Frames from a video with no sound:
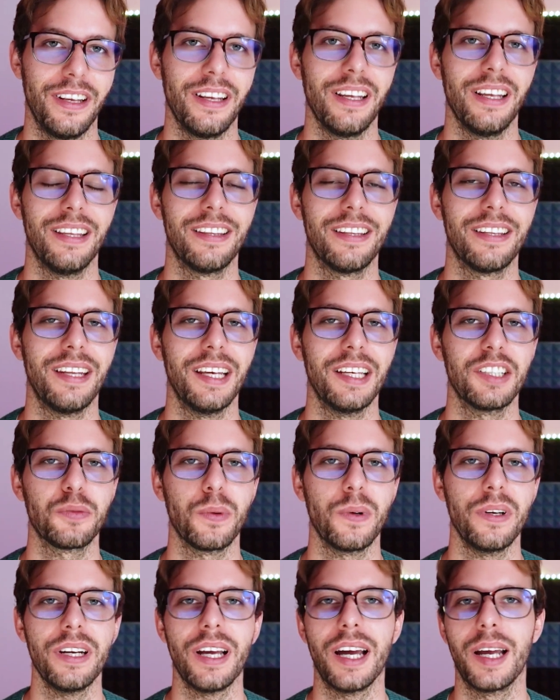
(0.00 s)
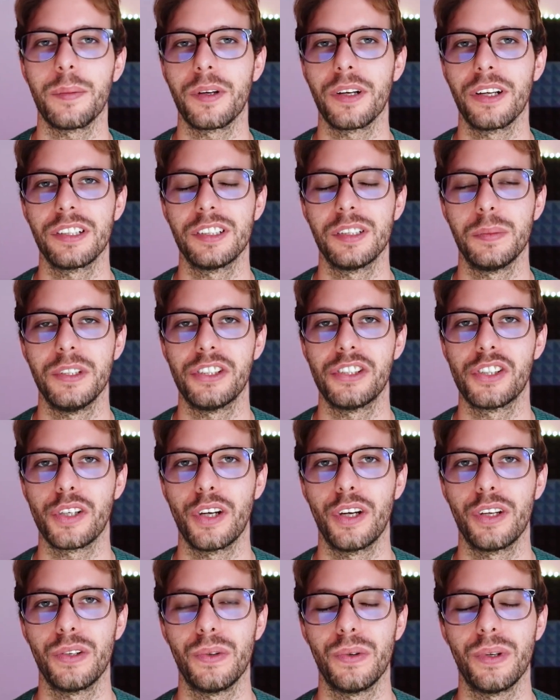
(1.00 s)
In the next one, I'm going to be
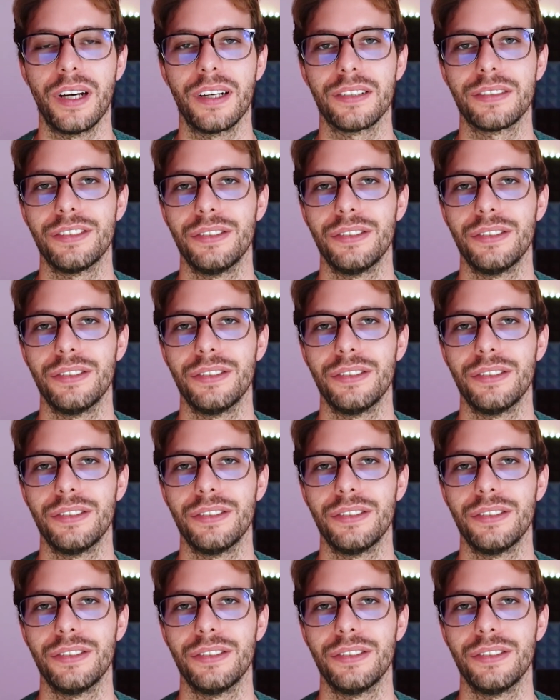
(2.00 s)
showing you how to